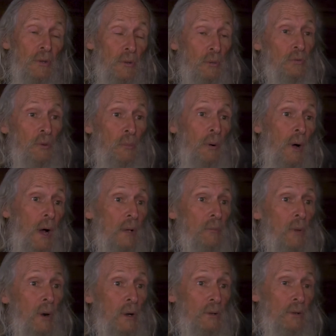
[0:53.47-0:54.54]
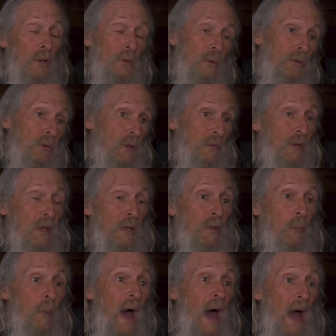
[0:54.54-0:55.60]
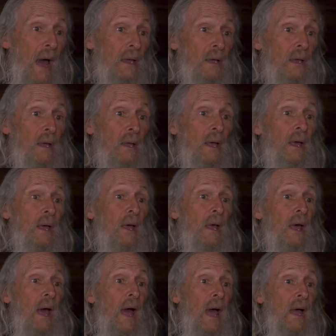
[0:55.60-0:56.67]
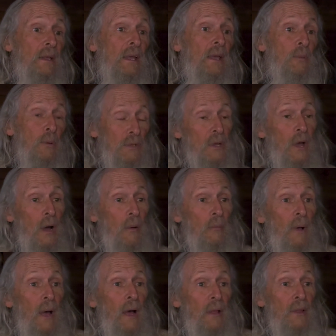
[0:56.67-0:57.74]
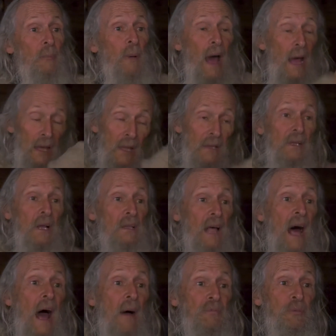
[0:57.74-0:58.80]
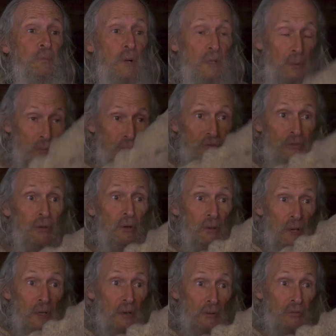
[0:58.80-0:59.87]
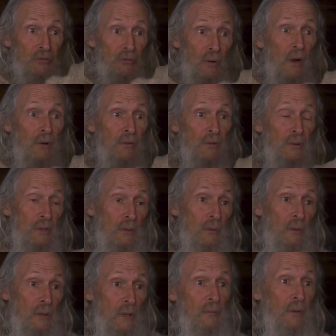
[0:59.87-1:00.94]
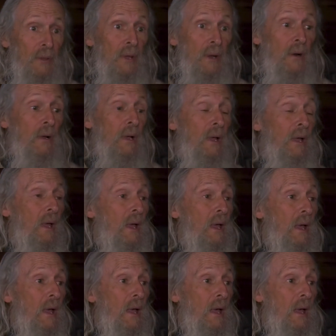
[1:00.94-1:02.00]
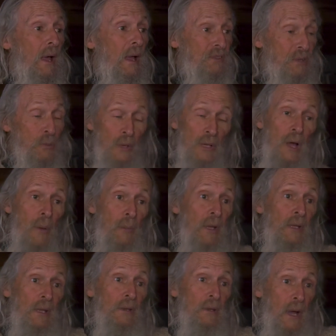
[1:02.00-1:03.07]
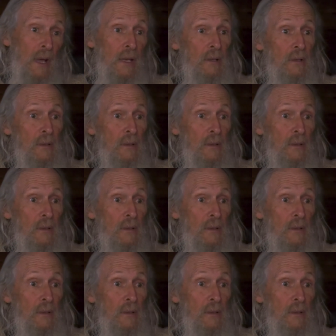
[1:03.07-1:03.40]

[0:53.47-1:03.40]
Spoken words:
there was a pine marten that was living in the back. And it would come, the back had collapsed, but it was still like a structure, and it would live in there. And she would come in at night,